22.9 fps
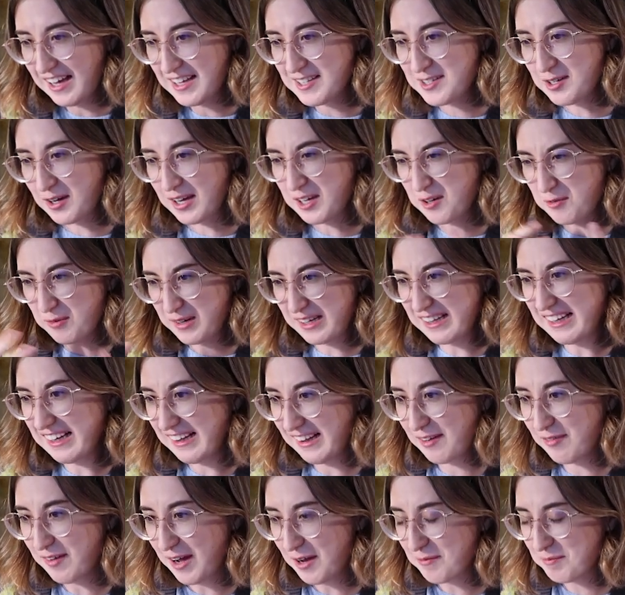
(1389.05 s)
So I can really
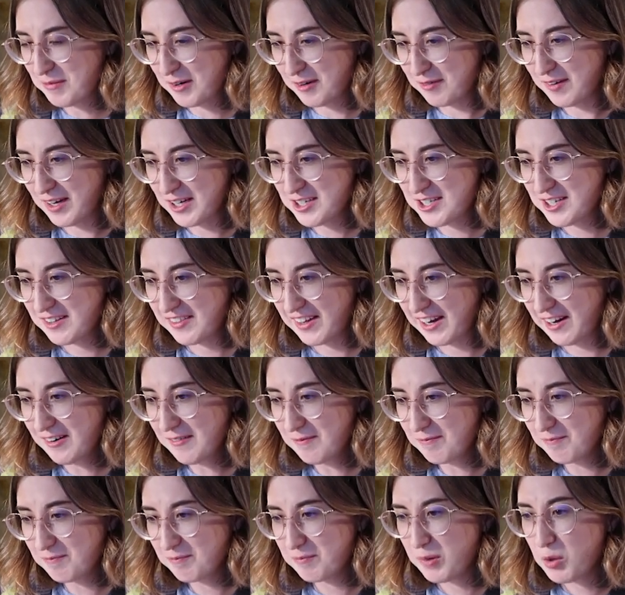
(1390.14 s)
live out perfection there.